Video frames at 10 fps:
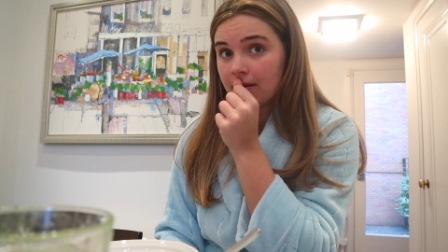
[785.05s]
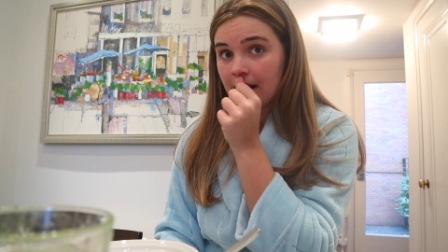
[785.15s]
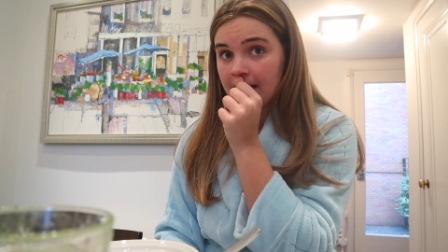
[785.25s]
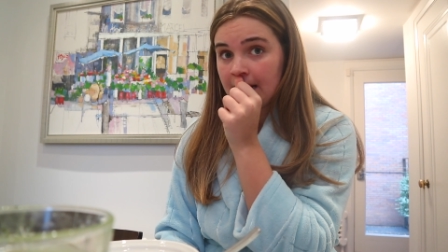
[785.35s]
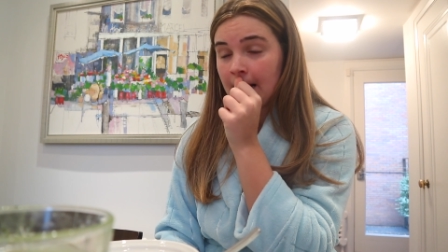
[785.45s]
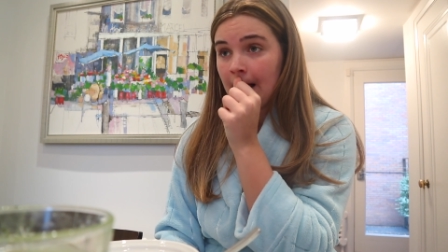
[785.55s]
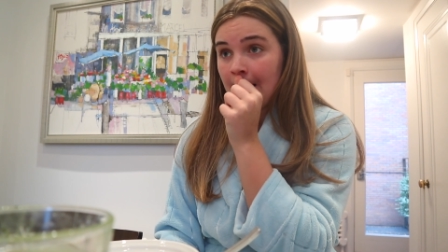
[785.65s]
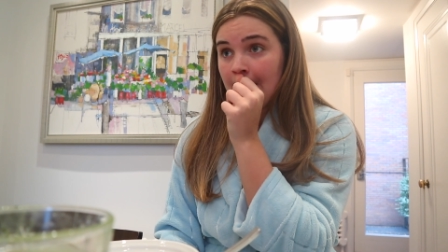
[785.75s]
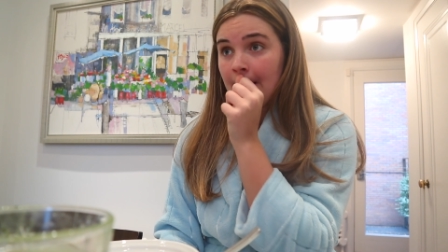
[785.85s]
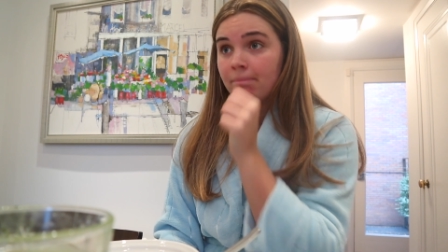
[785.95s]
already.
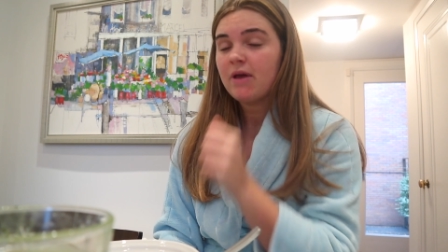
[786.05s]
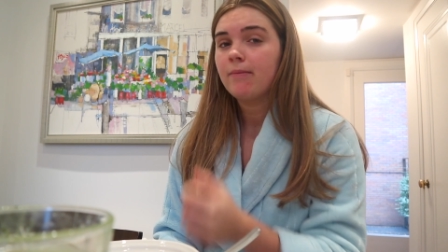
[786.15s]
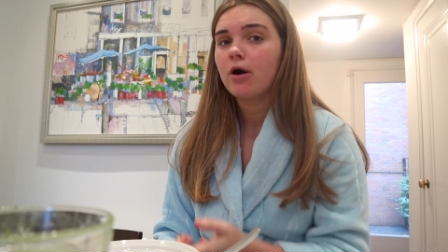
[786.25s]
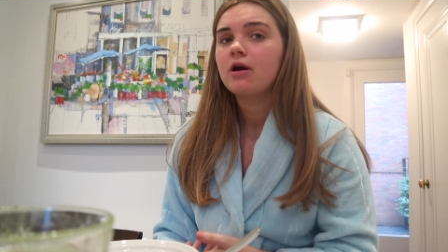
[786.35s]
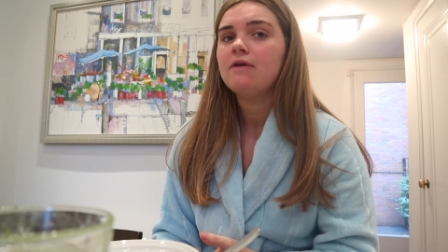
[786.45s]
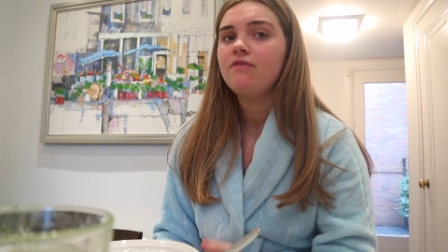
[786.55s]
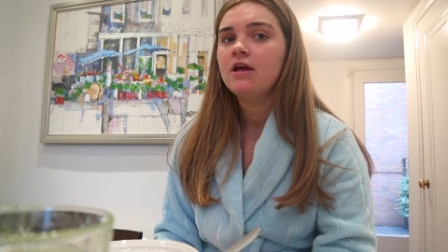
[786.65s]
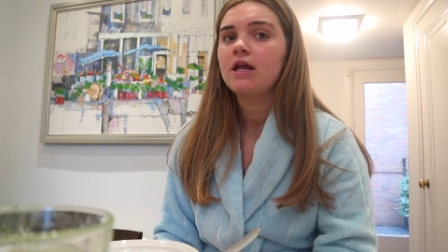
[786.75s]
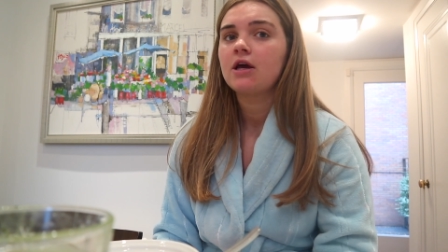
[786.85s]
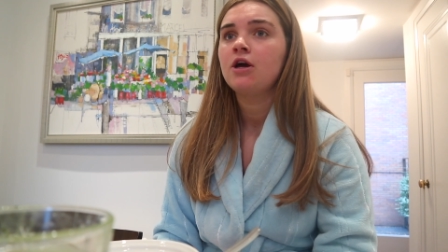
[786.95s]
I'm already
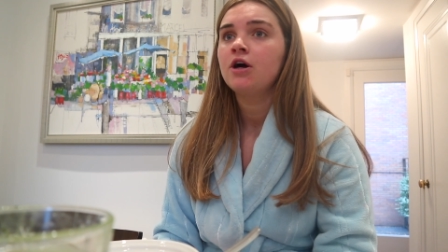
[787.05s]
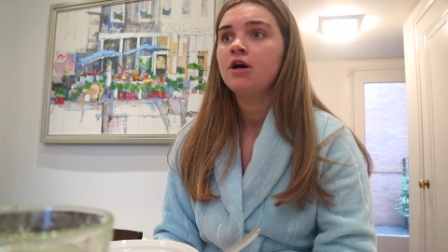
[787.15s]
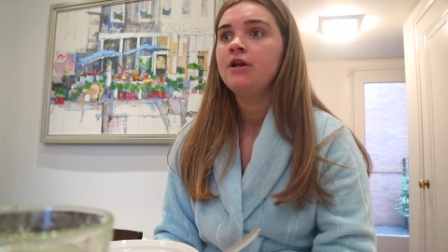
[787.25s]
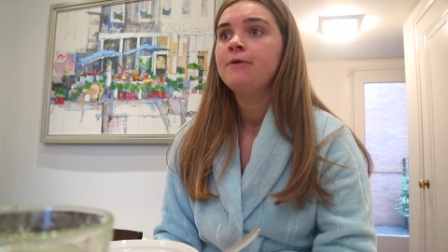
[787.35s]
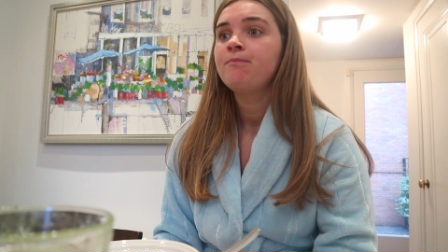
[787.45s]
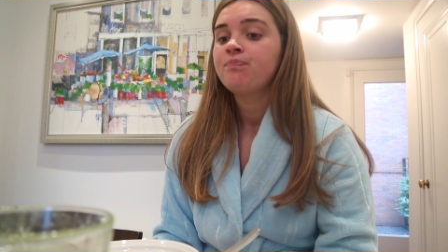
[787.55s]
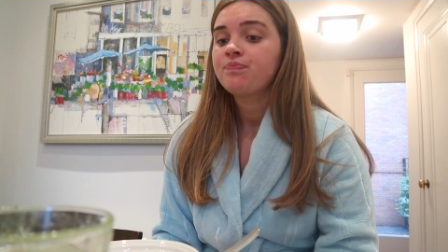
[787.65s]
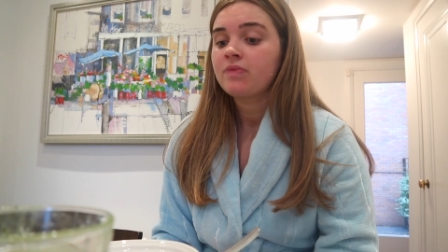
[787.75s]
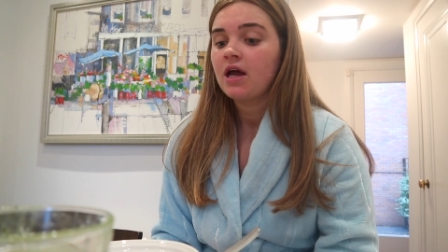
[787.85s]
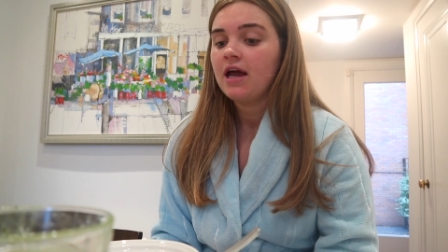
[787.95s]
feeling good
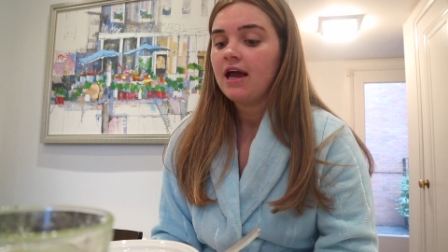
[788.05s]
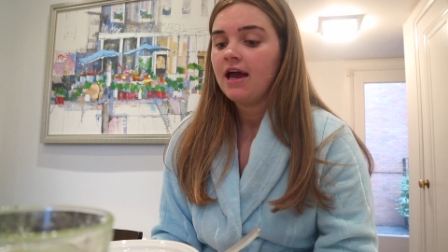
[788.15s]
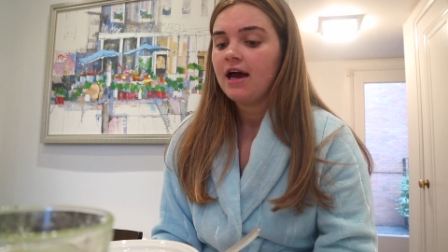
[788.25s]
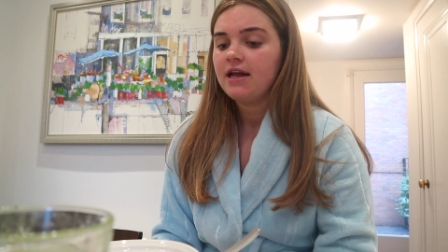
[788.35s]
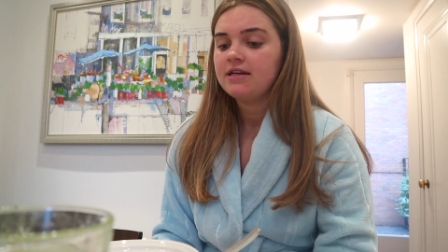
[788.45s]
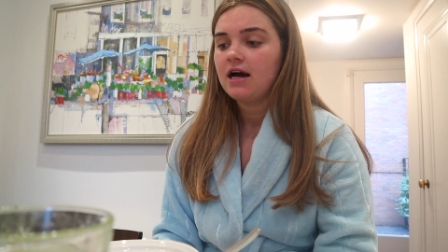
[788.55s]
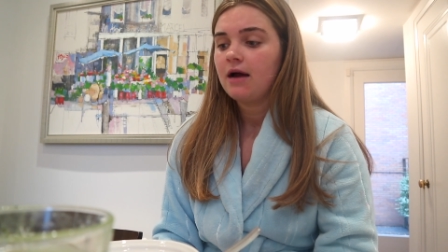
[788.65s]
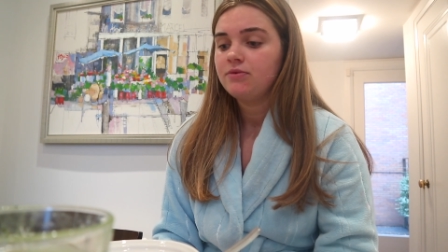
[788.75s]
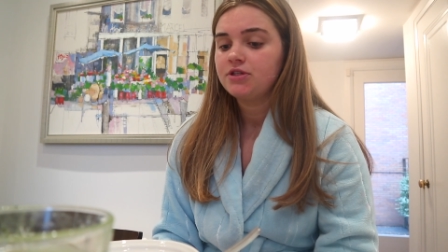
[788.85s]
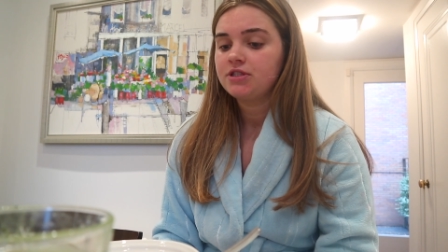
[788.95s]
and
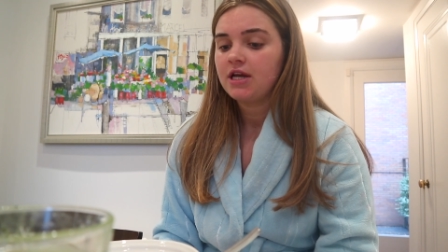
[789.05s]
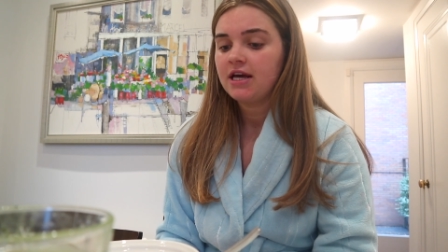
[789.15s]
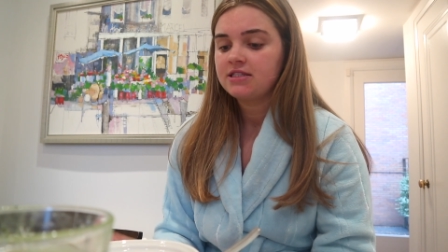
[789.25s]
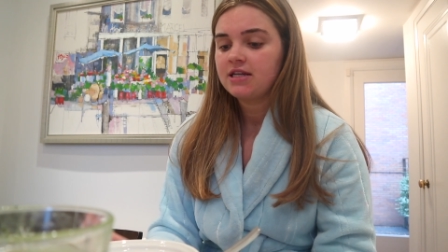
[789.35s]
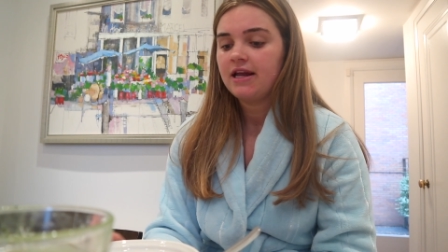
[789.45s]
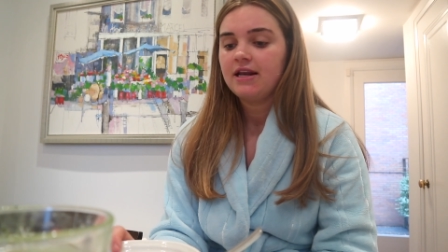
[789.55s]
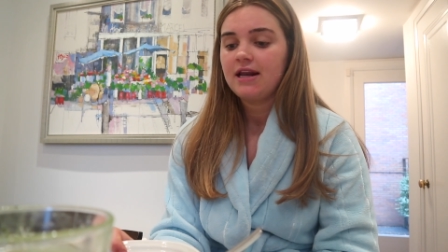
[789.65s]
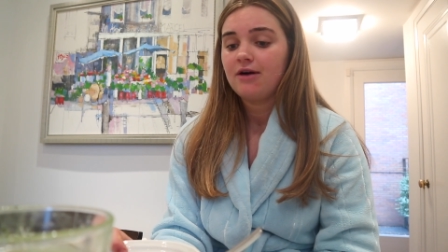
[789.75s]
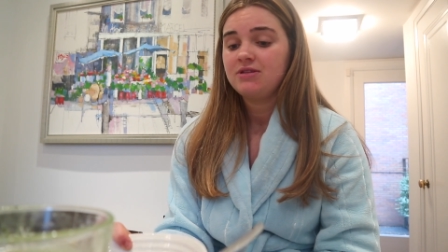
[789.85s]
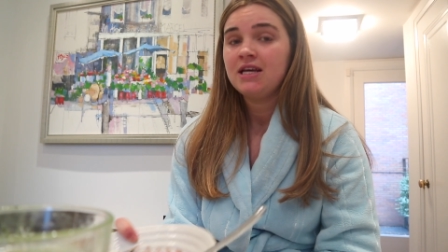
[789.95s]
I'm just excited
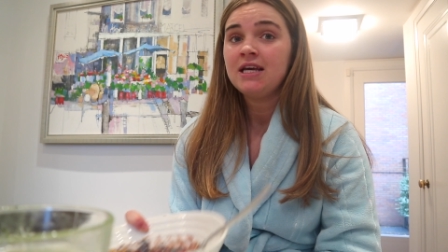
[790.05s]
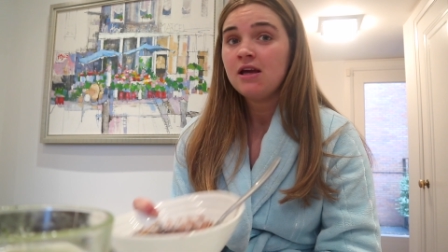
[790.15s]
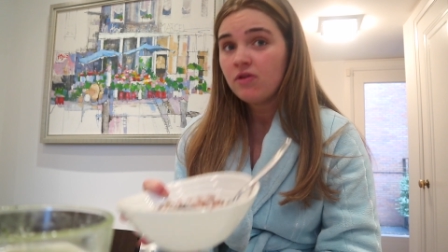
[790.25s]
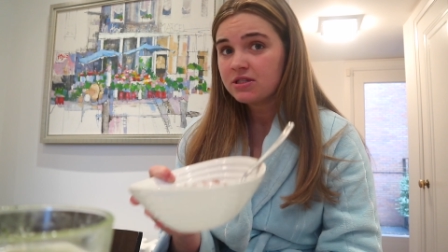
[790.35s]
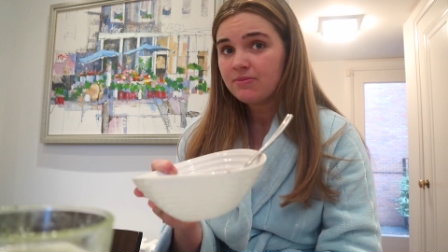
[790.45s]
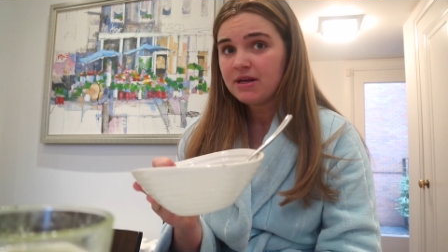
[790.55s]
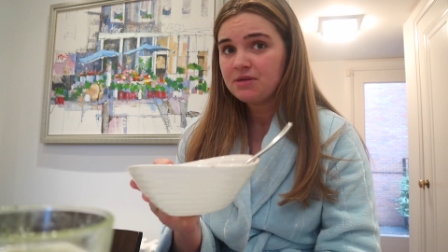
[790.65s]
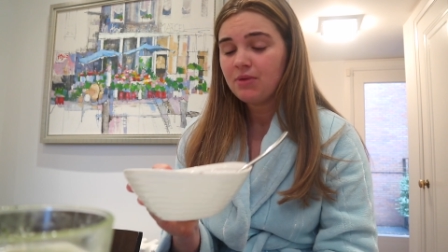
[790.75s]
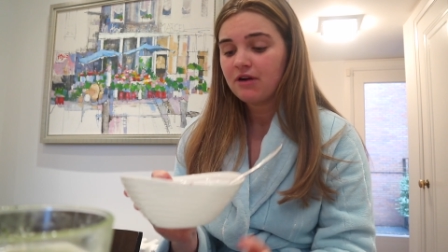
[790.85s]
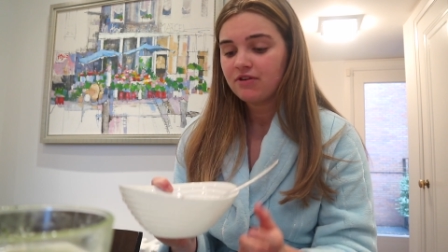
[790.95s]
now to eat this
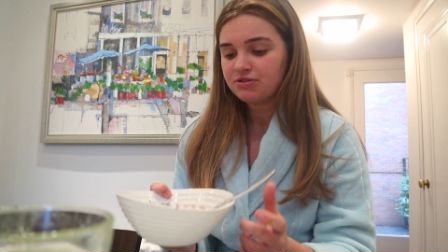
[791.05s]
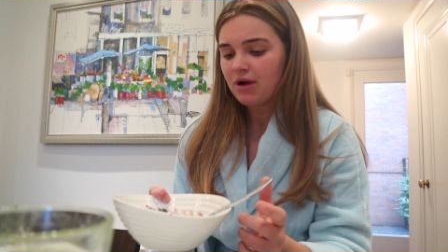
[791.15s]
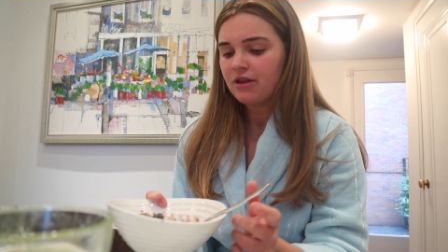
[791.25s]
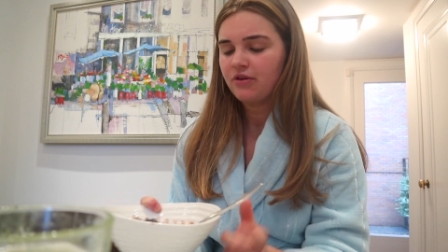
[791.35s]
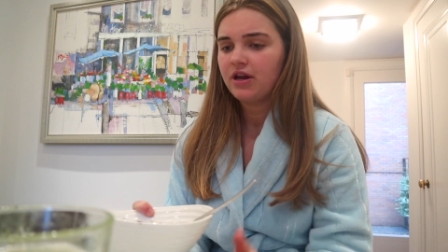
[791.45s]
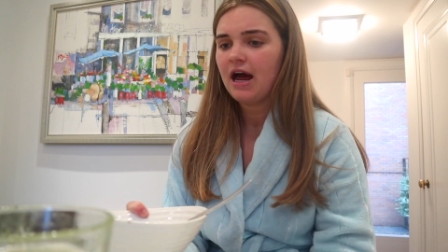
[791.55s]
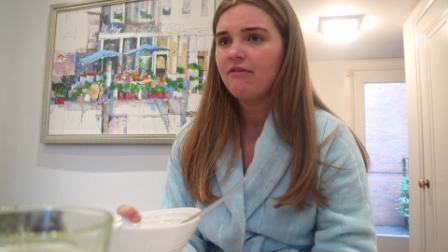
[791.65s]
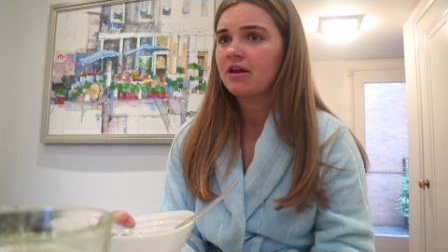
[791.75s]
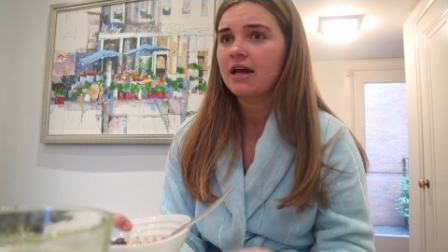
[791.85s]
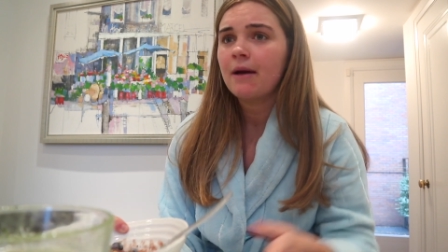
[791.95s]
amazing breakfast rather than
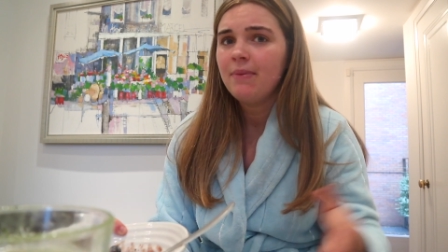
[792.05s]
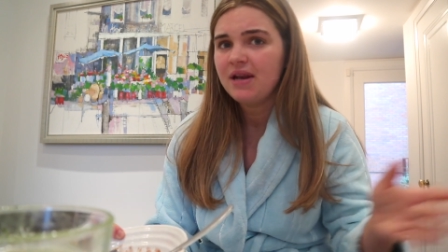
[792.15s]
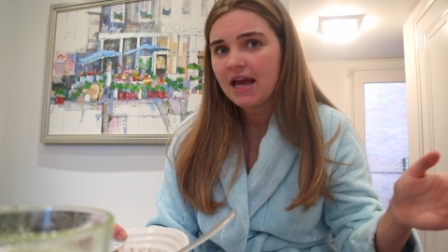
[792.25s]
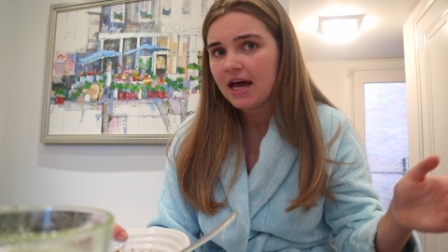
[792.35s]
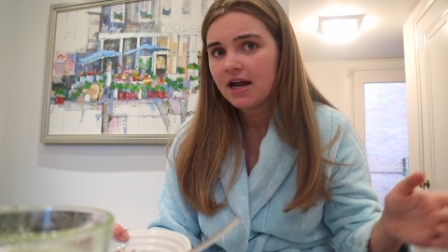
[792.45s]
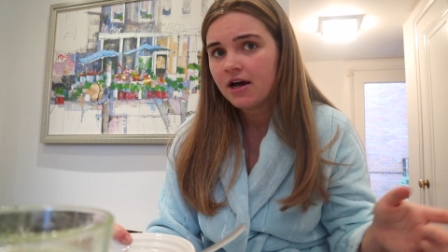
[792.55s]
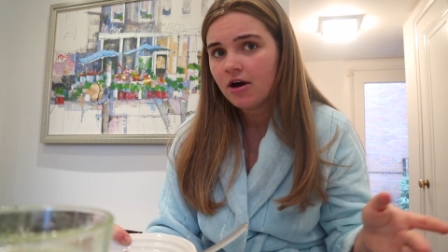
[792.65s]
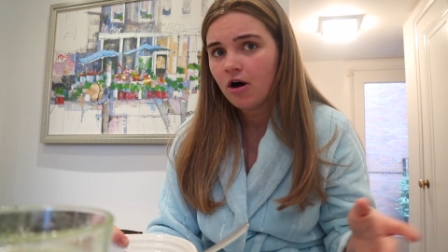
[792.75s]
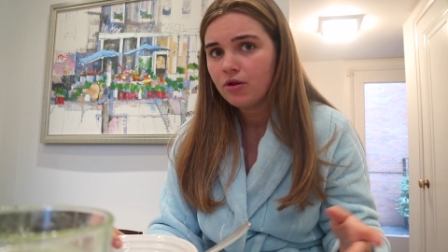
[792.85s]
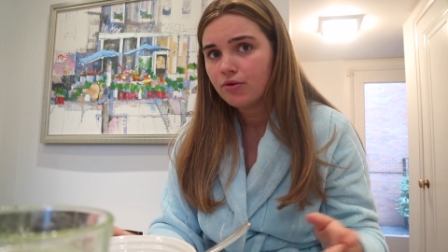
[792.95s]
having like a banana
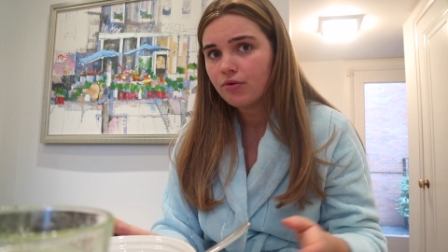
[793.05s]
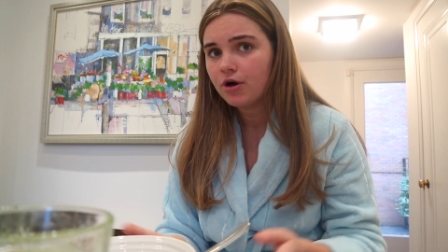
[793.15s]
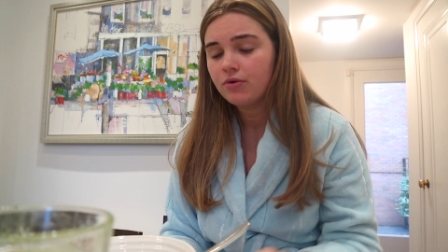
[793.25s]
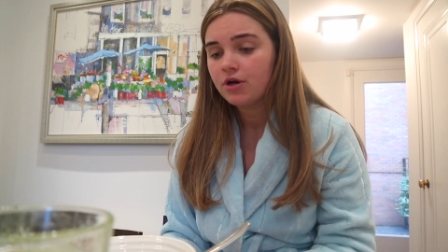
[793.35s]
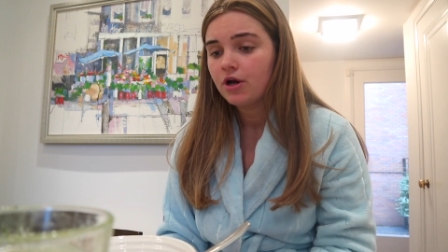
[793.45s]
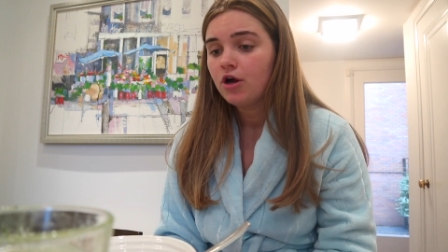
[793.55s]
on the road.